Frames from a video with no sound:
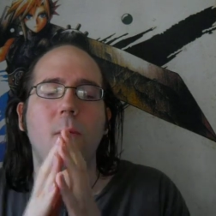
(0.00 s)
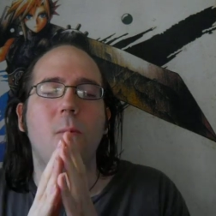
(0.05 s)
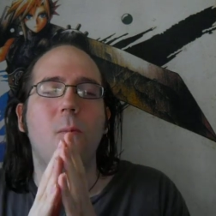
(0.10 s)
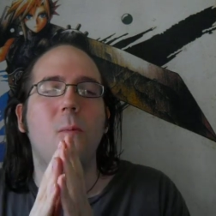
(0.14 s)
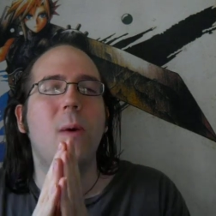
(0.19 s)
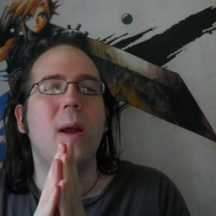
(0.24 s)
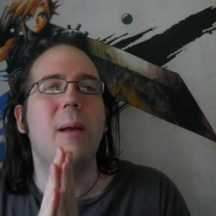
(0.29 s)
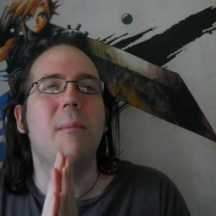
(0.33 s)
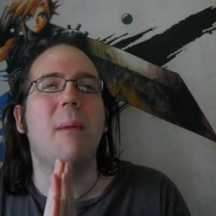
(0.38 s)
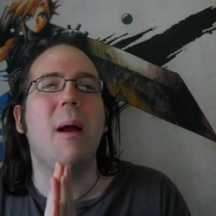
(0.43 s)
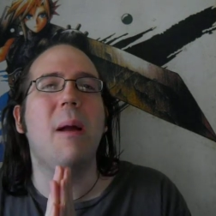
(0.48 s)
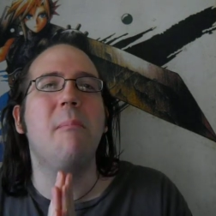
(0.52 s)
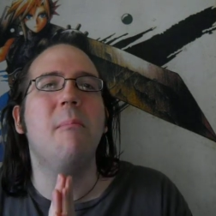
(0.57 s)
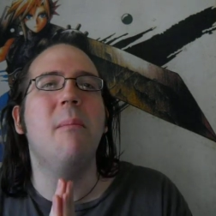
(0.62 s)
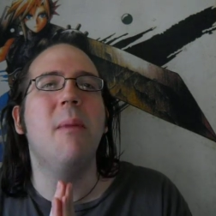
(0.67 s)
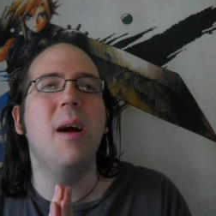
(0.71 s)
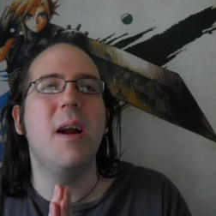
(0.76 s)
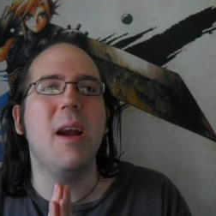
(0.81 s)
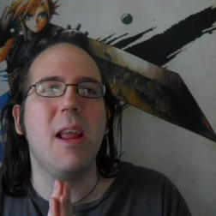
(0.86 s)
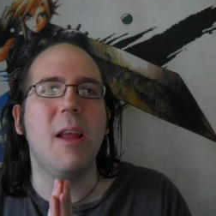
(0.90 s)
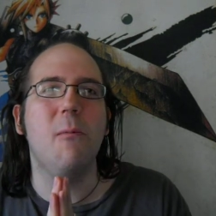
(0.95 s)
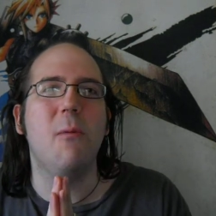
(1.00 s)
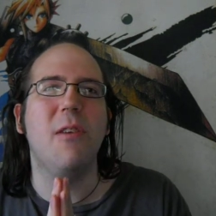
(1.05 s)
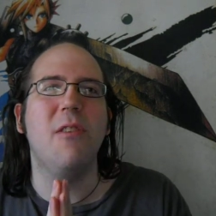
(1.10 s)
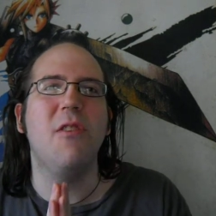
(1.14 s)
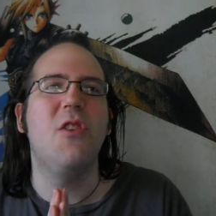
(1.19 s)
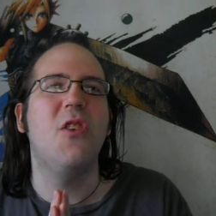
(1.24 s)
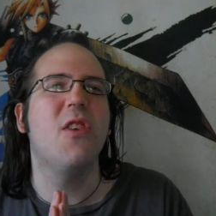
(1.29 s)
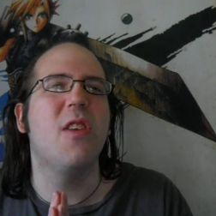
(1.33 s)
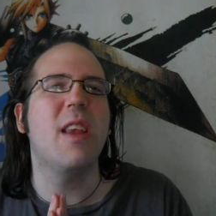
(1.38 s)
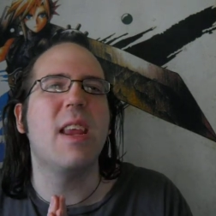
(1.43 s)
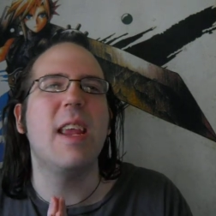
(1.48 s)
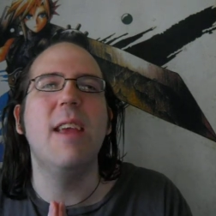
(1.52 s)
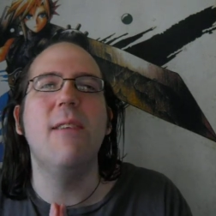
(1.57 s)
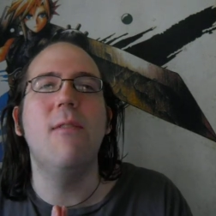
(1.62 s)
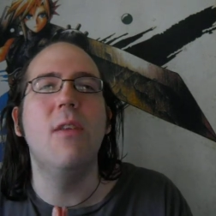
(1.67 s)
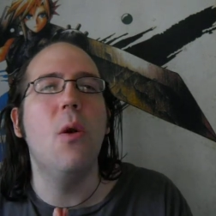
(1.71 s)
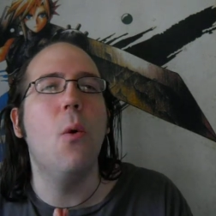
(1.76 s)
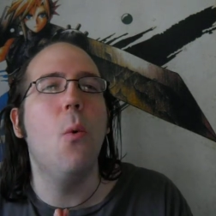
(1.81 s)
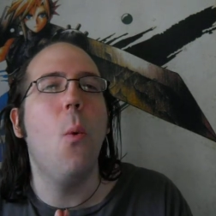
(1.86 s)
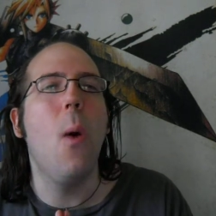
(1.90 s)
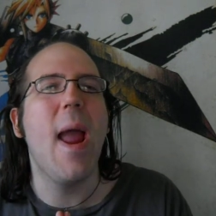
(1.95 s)
when my money was just
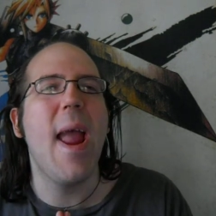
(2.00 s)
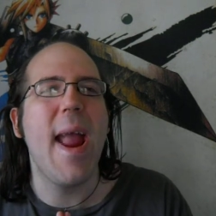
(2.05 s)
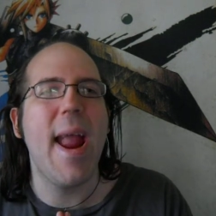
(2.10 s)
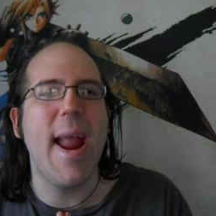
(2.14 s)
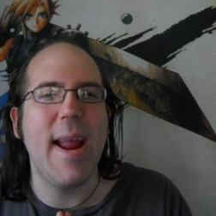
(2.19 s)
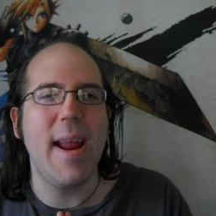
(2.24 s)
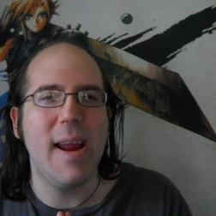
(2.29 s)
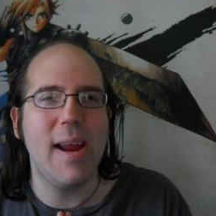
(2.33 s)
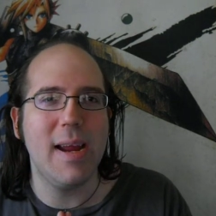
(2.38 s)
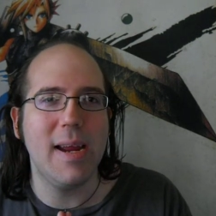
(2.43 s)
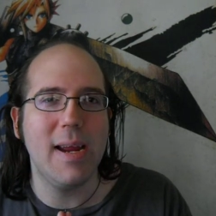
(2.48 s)
given away.